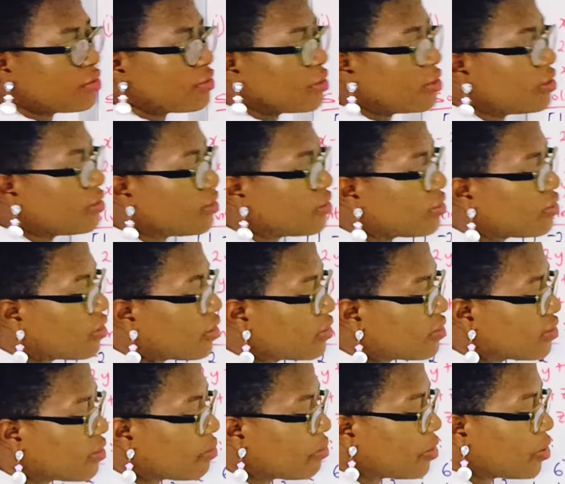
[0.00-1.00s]
So this is
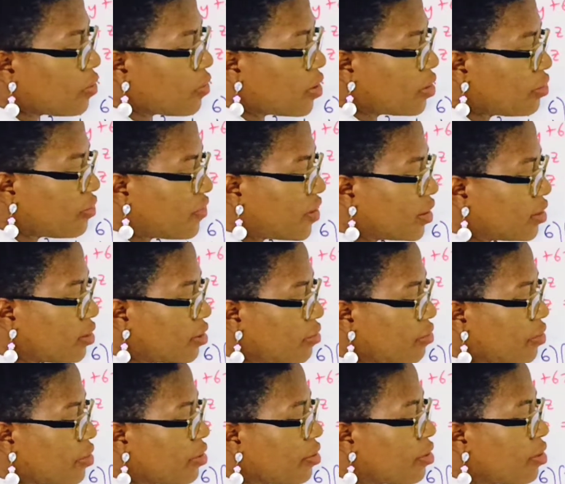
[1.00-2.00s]
just simply
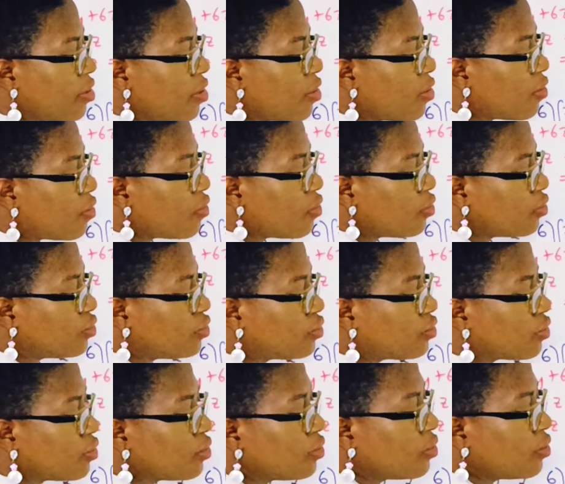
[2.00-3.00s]
1/3 row
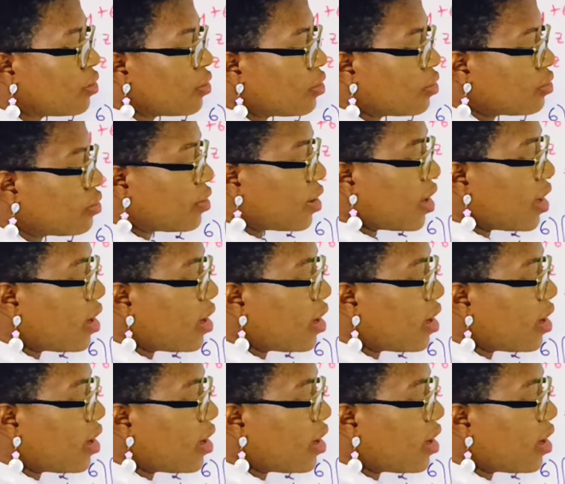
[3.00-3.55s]
2. So I